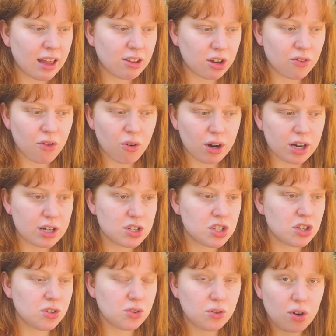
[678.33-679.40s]
look forward
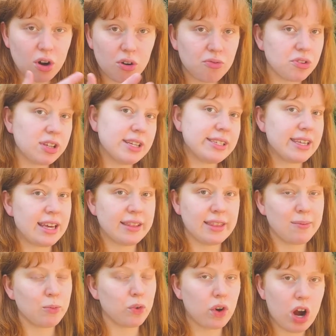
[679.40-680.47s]
to hopefully seeing
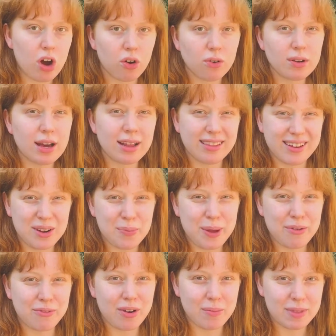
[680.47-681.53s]
them grow a little
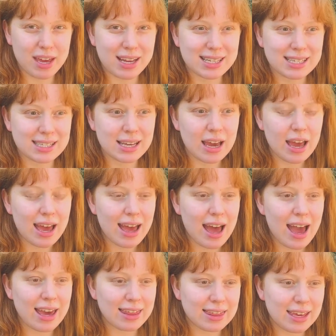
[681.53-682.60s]
bit from this.
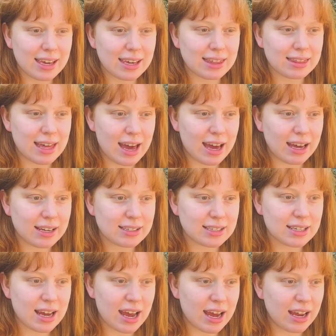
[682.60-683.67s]
I think that
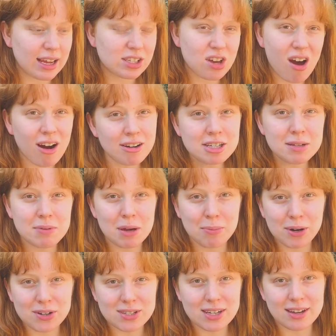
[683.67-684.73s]
it's hard to be a
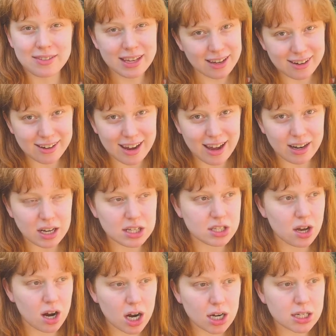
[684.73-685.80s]
person on the internet. It's
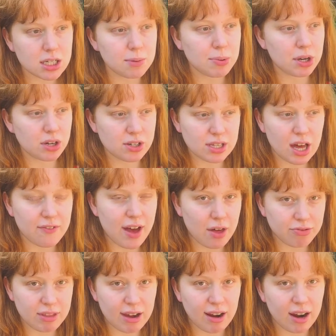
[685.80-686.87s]
hard to put yourself
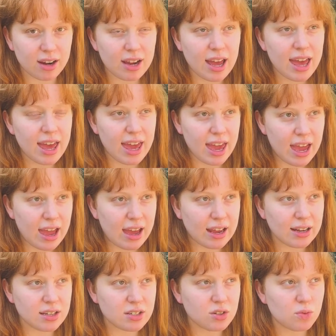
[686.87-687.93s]
out there.
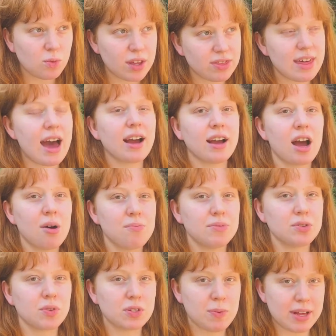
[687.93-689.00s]
And with that
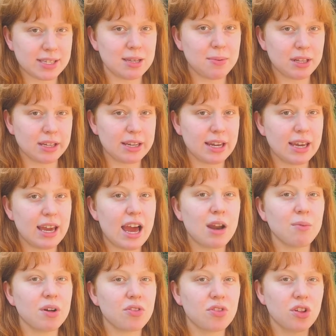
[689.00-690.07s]
comes responsibility.
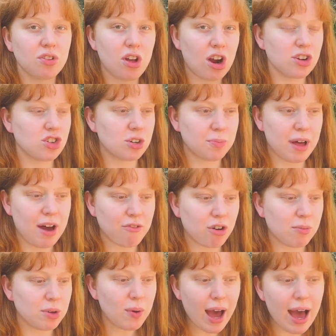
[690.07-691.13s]
And with the larger
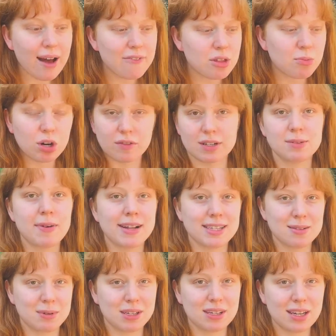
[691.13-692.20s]
platform you have, the more
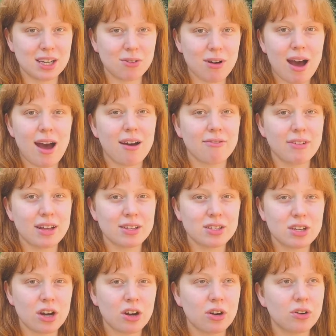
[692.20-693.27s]
responsibility you have. And
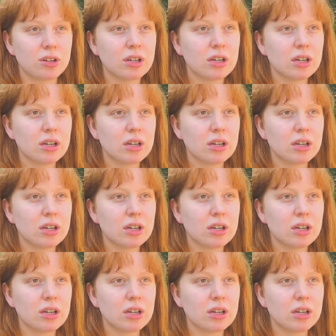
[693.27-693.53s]
so